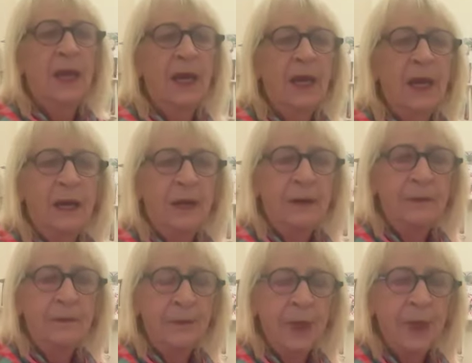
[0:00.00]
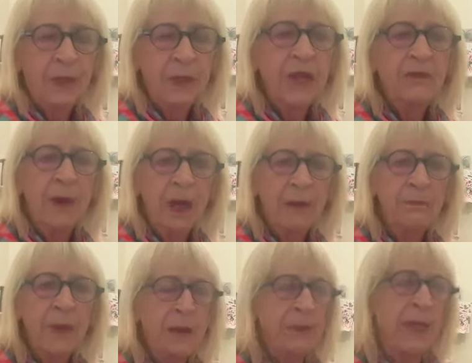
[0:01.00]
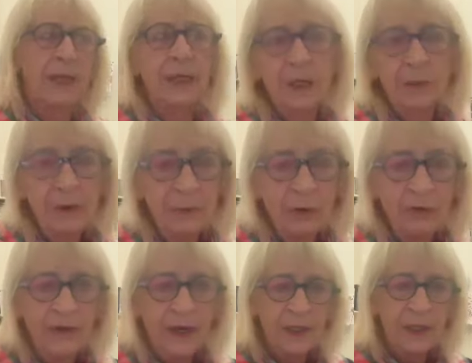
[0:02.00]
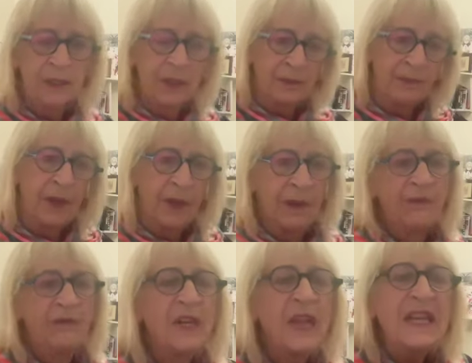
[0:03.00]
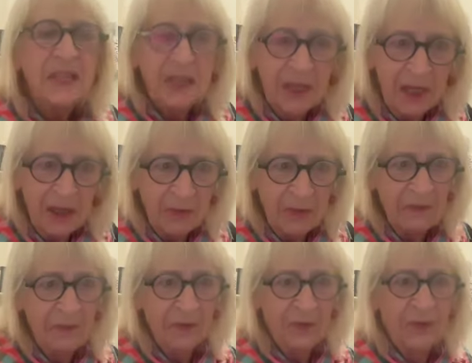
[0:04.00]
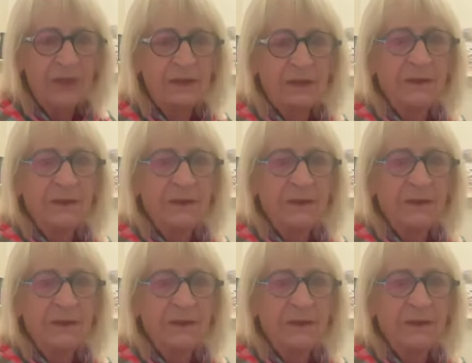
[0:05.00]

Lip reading: and see if I can maybe get a little bit more funding to finesse it a little bit more.